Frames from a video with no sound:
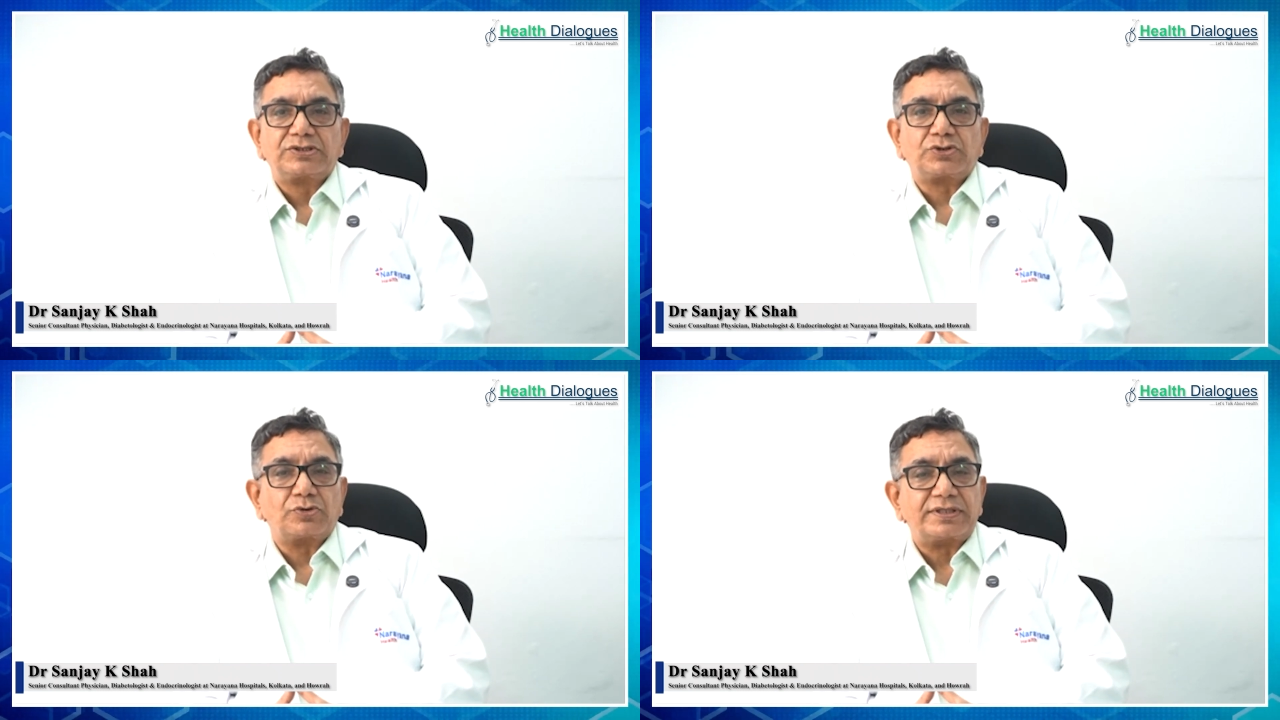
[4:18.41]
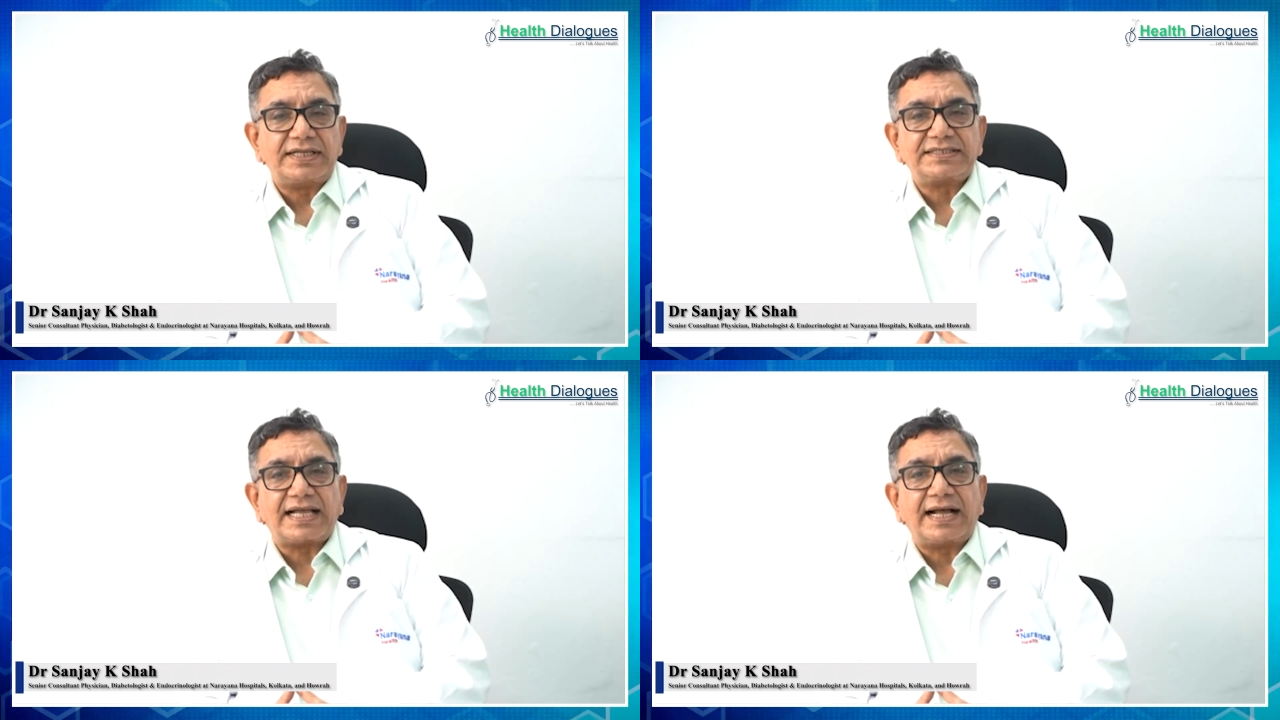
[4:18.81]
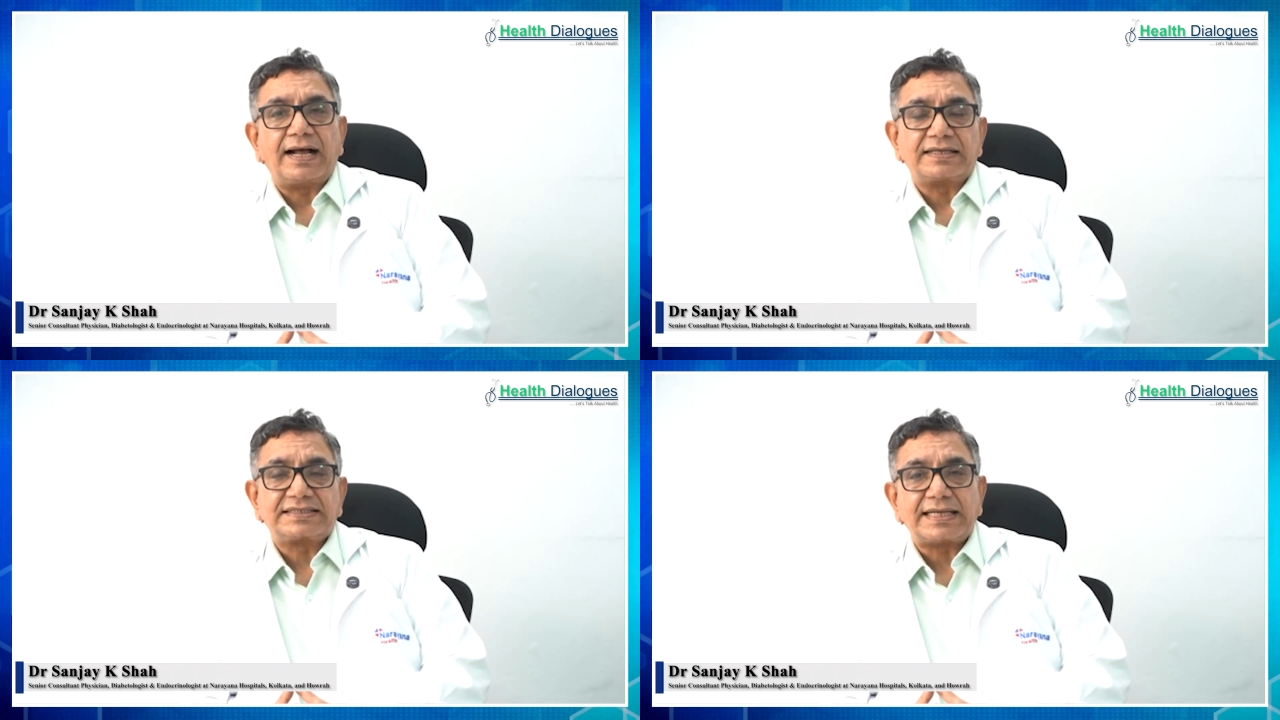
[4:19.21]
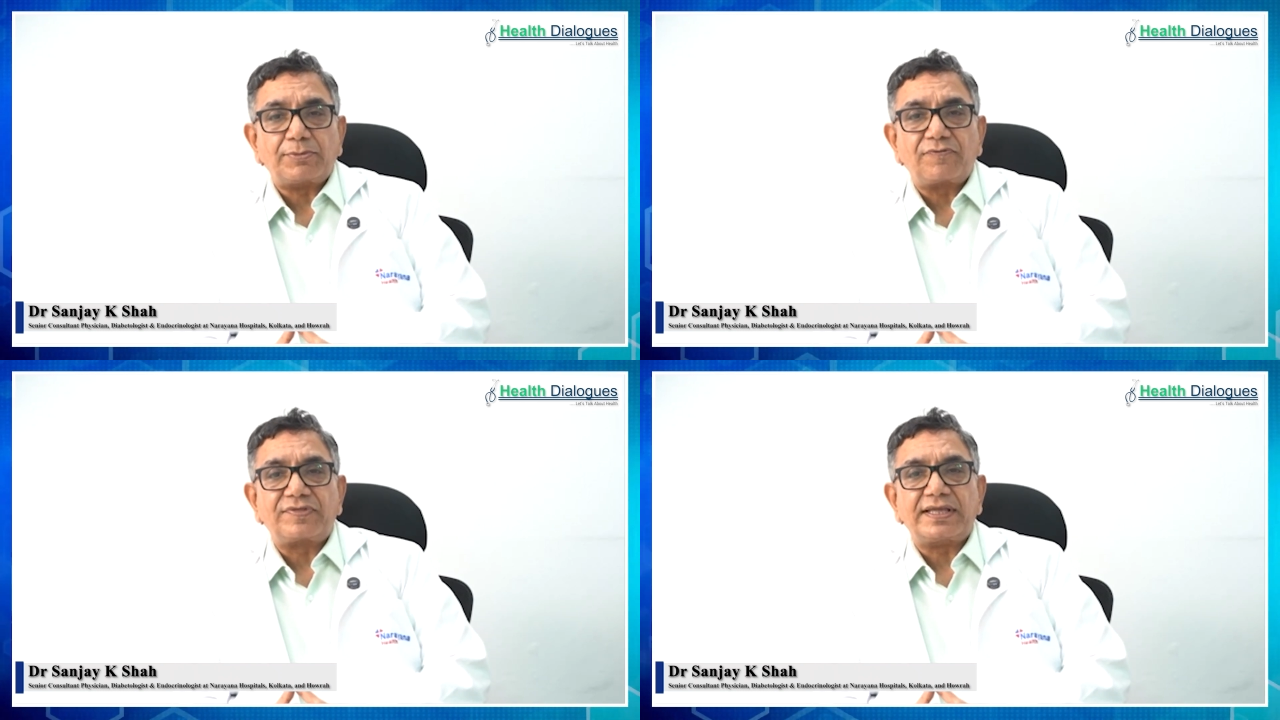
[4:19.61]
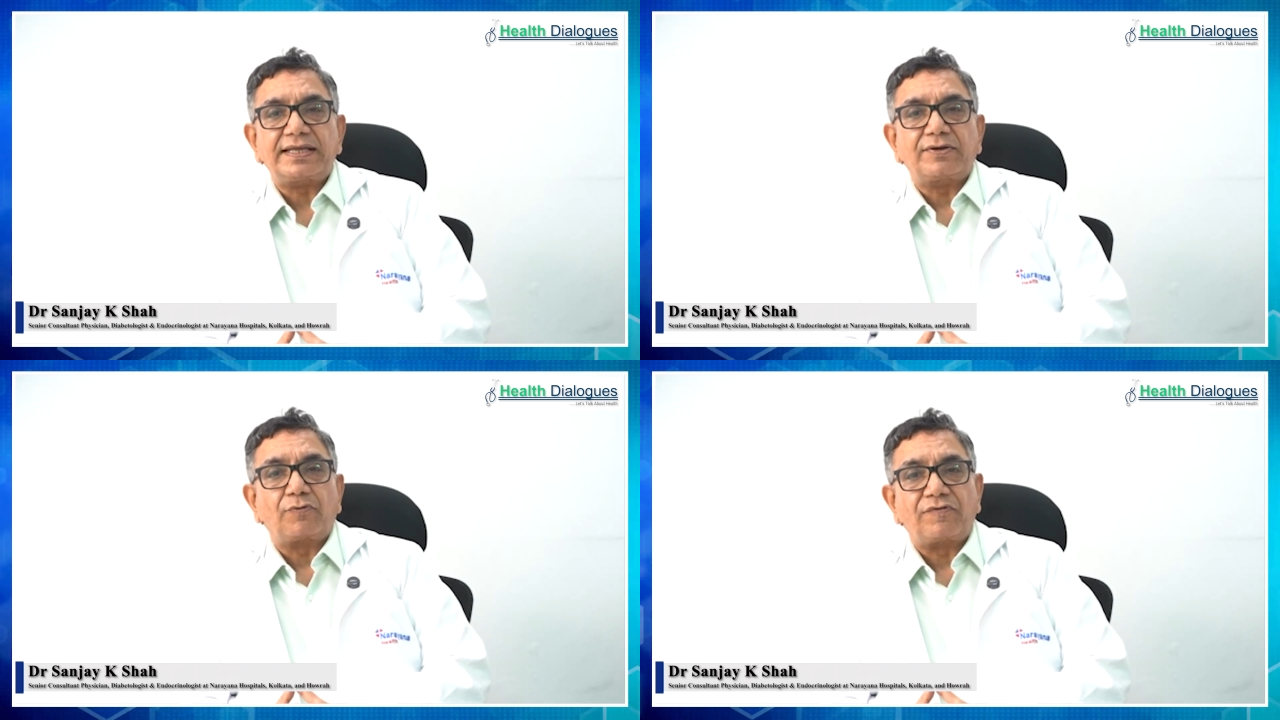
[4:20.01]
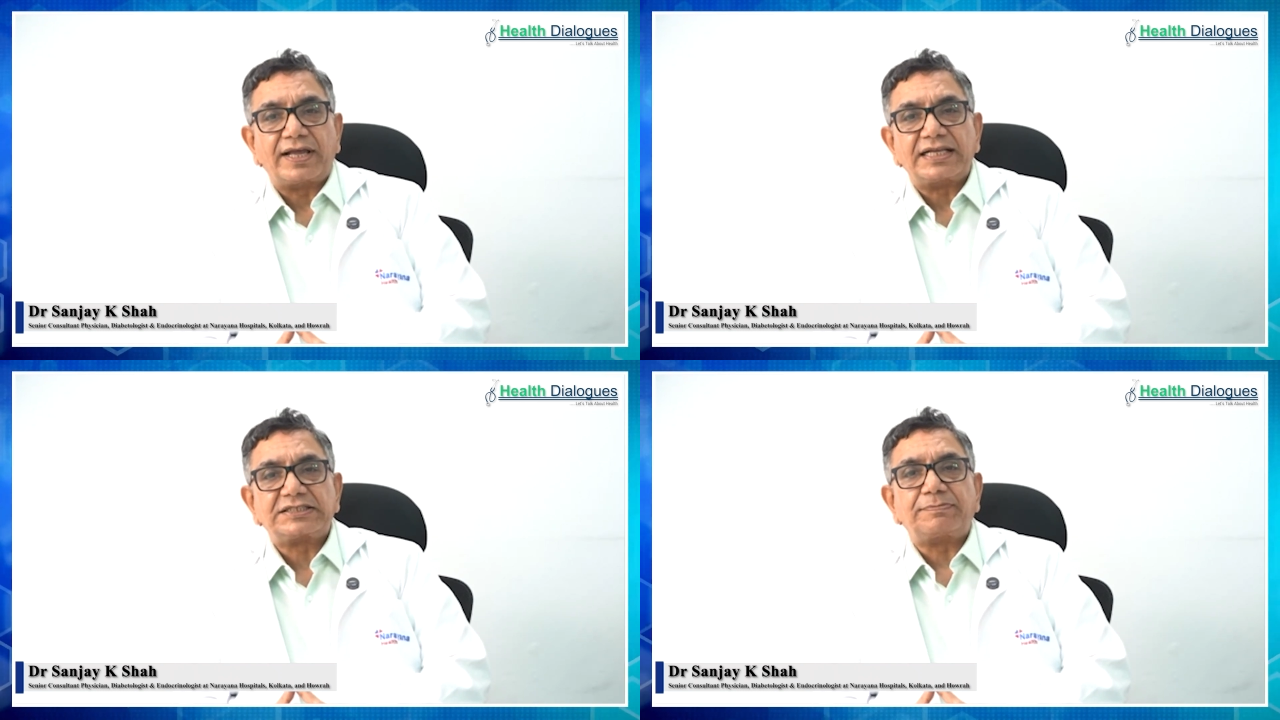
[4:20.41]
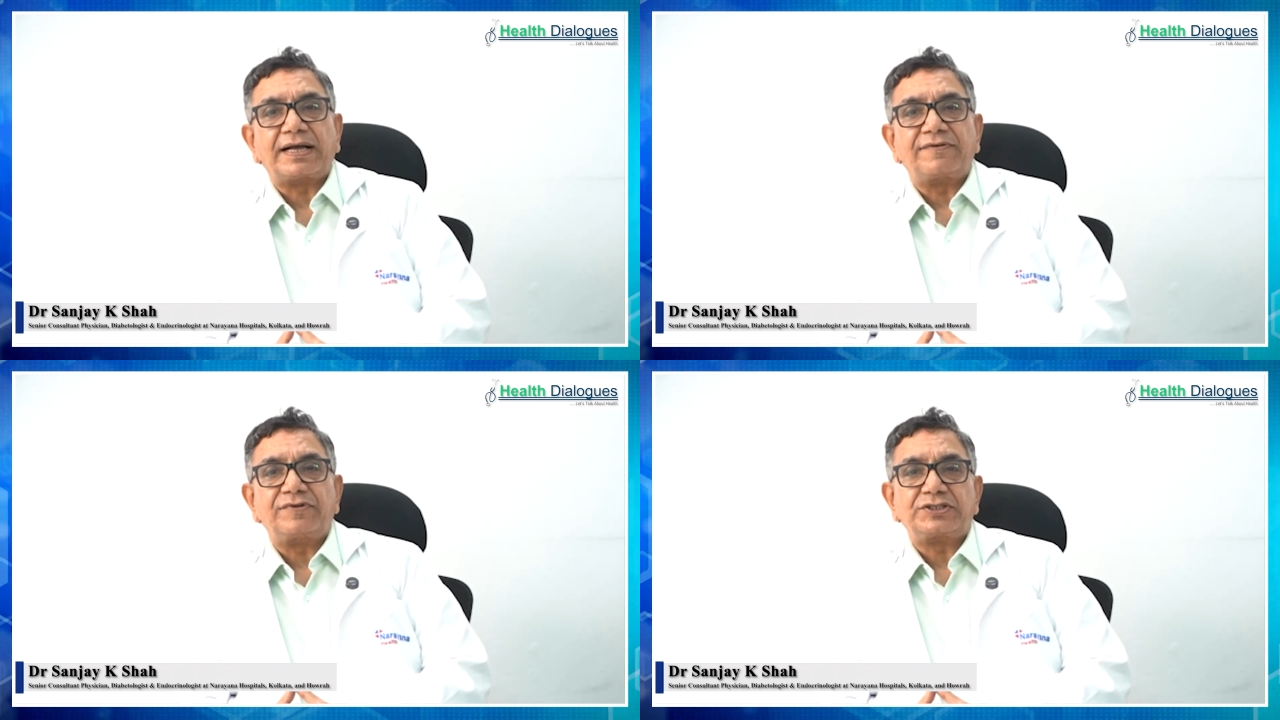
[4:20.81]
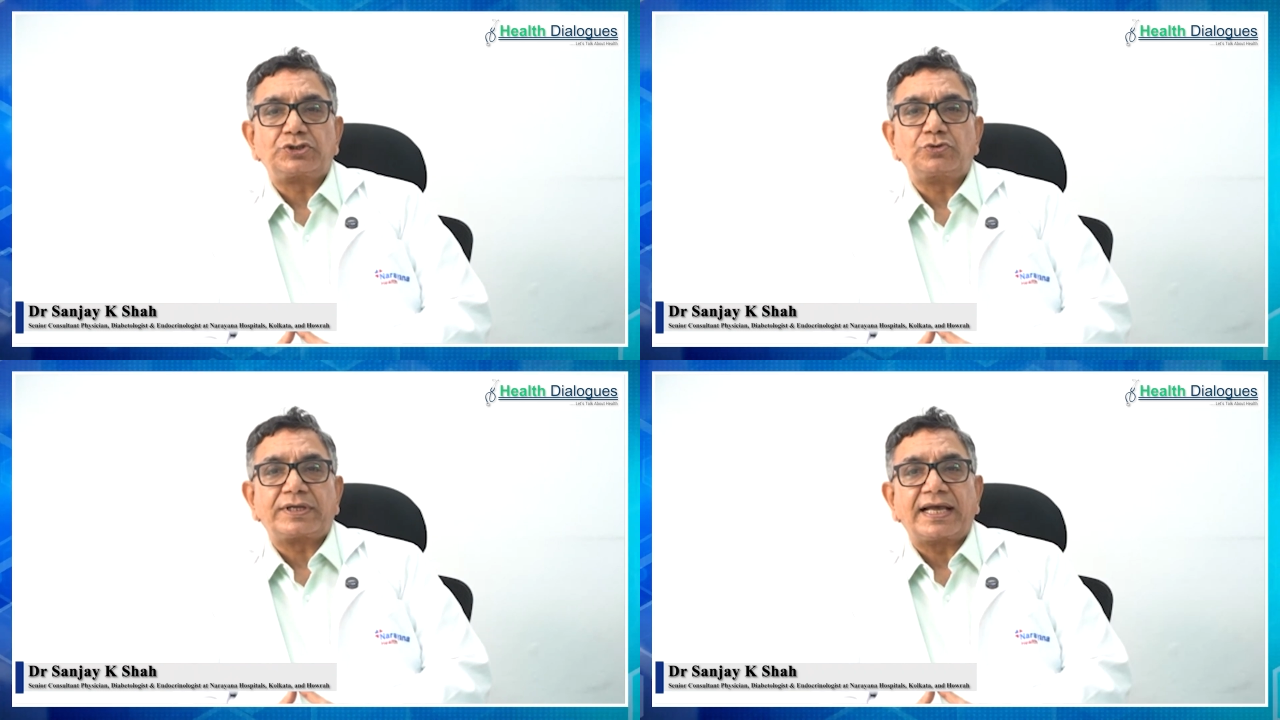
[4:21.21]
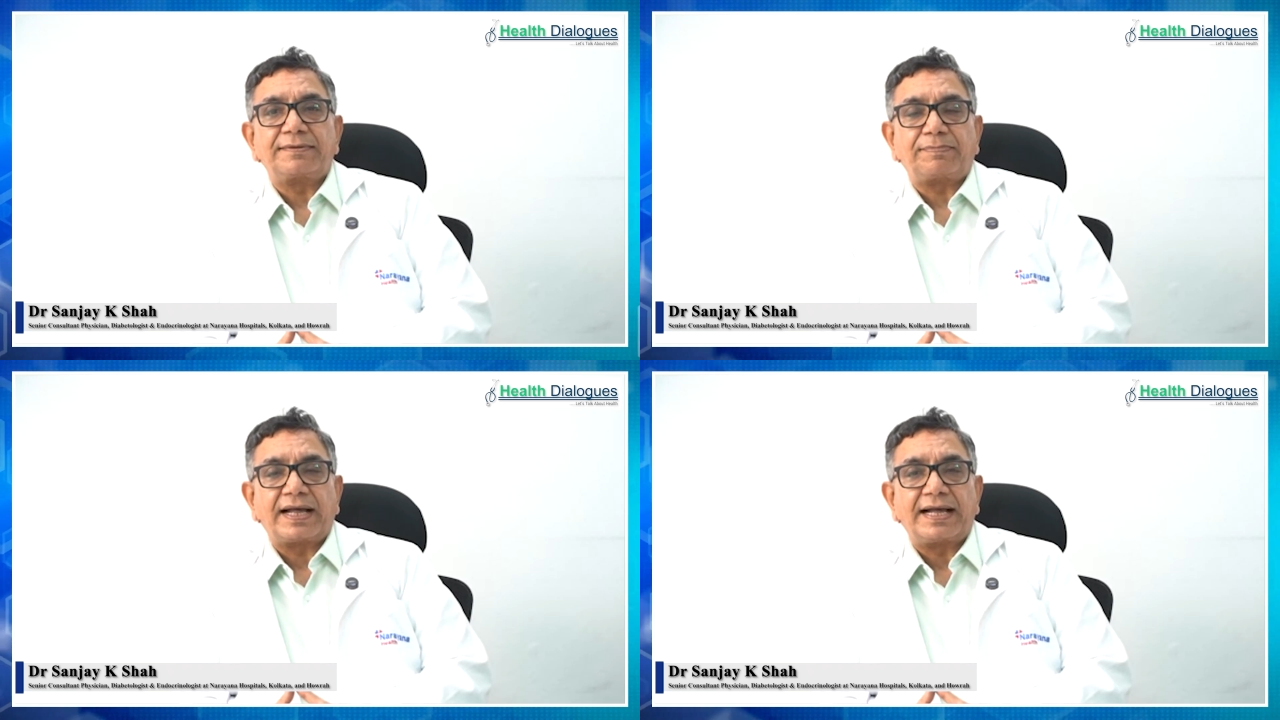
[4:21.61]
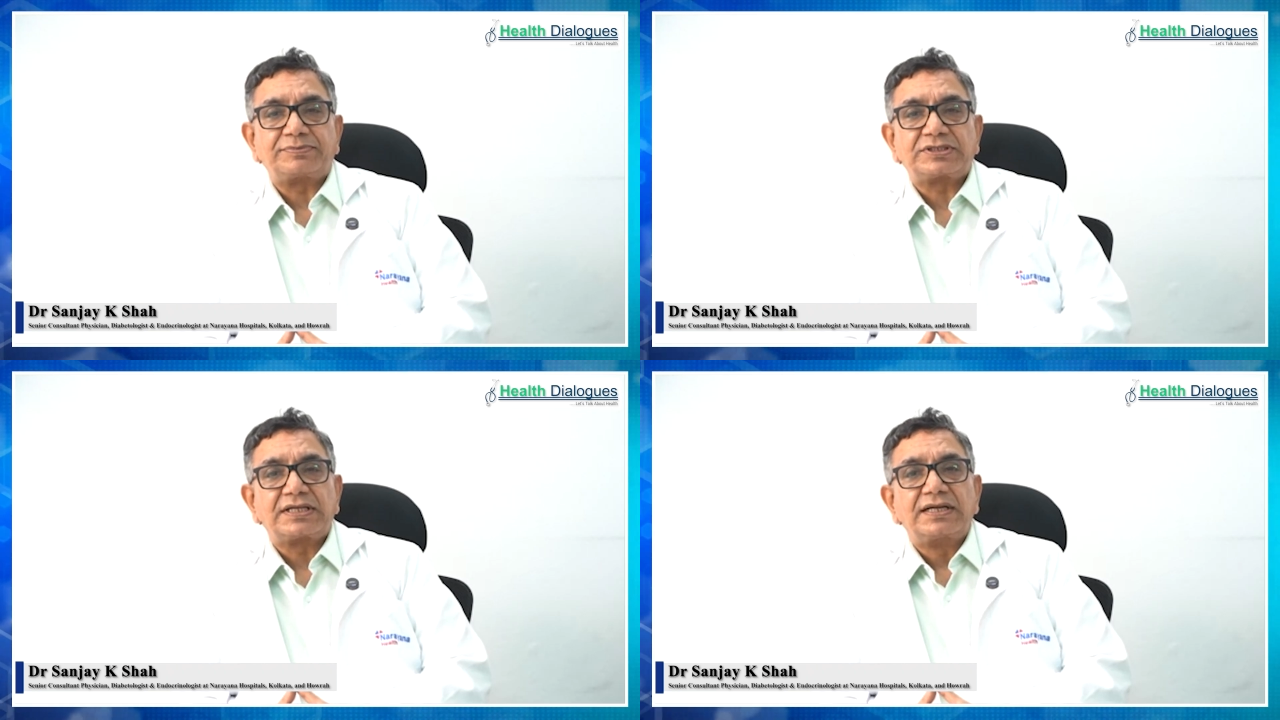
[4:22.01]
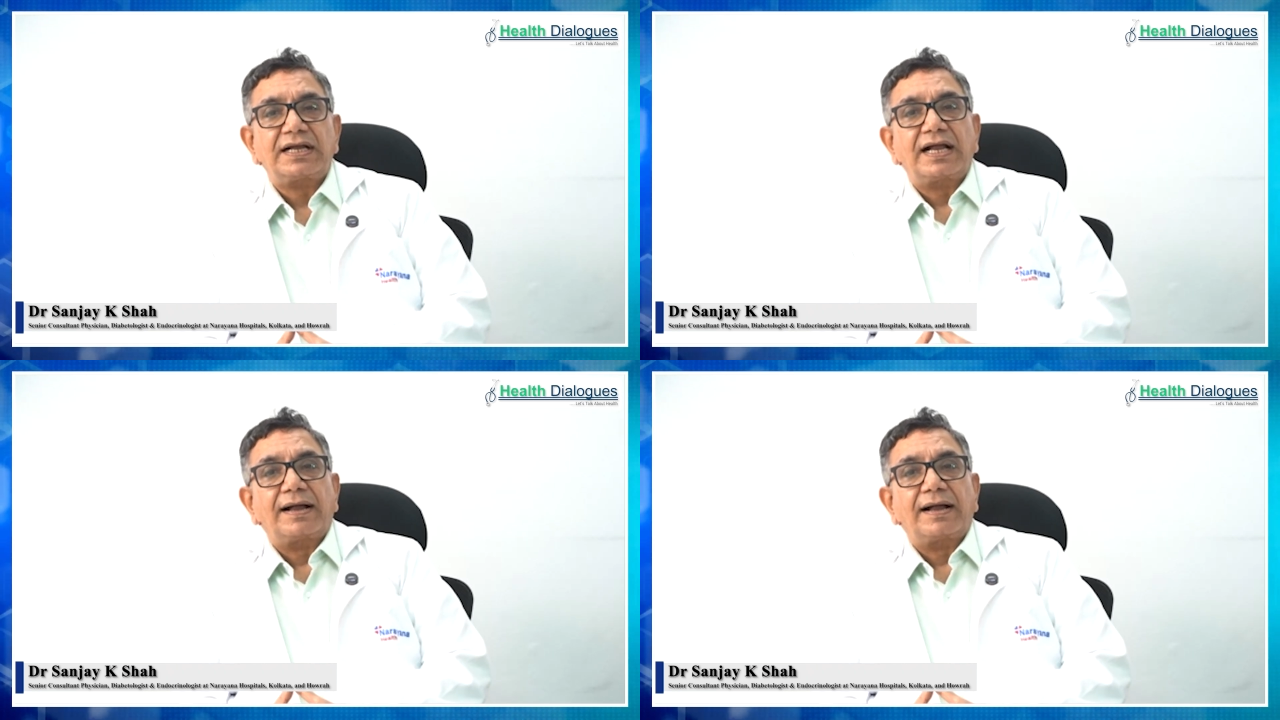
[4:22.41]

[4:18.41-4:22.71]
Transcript: So these are some of the ways by which you can perhaps